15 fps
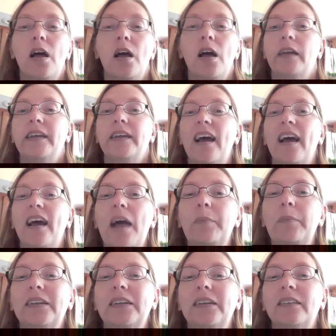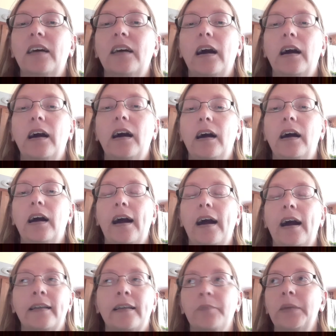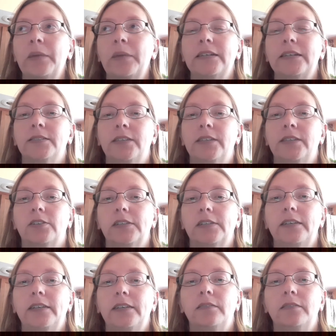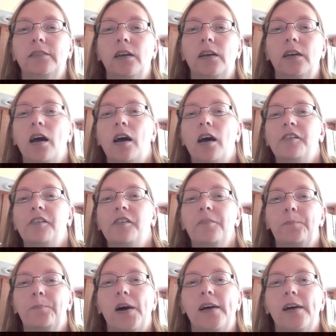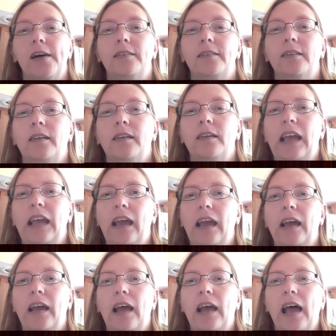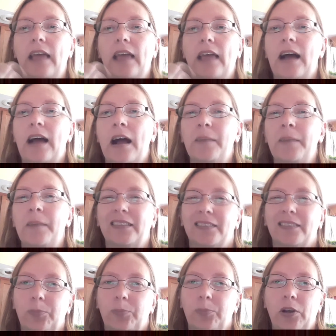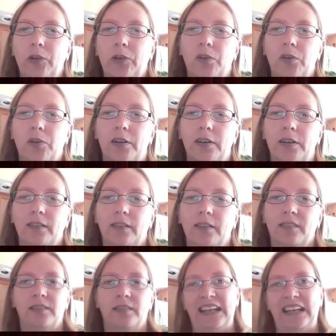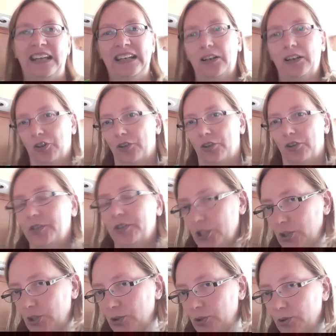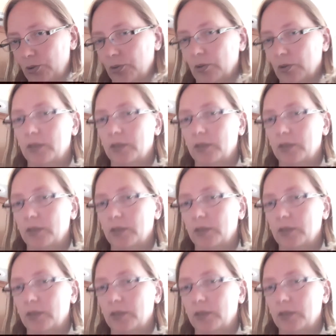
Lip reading: Yeah, I mean, I love my kids dearly, but I'm at the point where they need to learn to